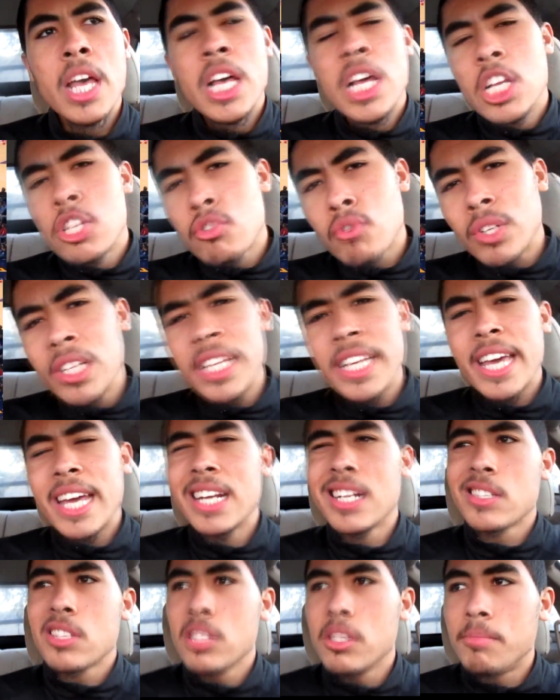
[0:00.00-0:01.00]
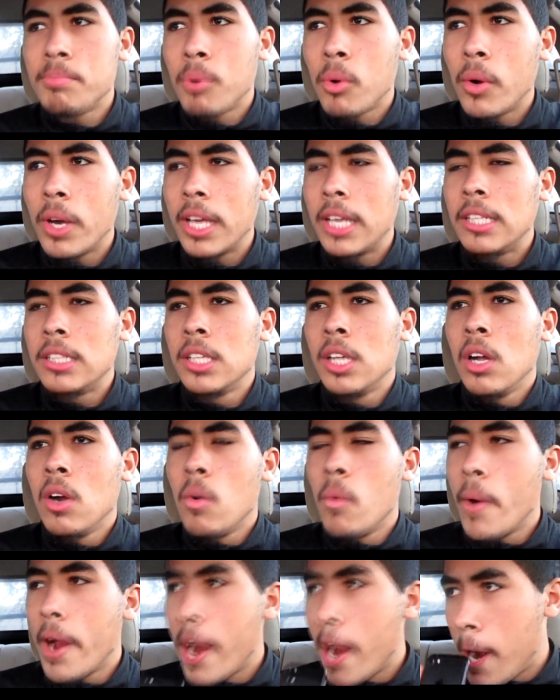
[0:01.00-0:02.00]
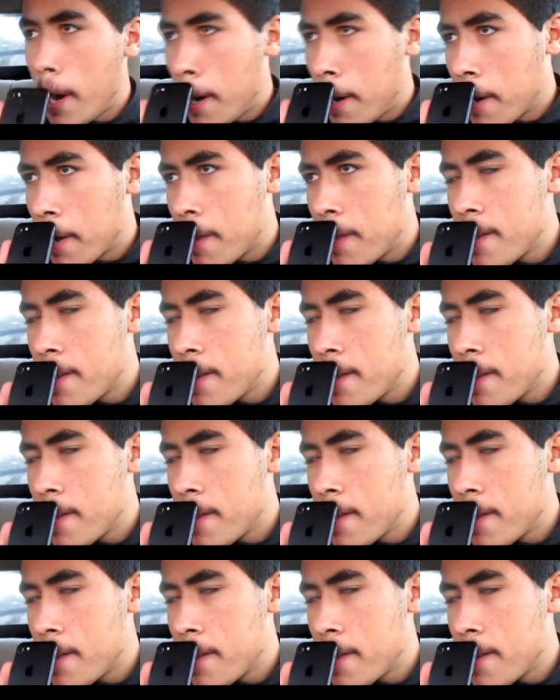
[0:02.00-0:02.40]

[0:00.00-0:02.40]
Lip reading: It's really getting to the point where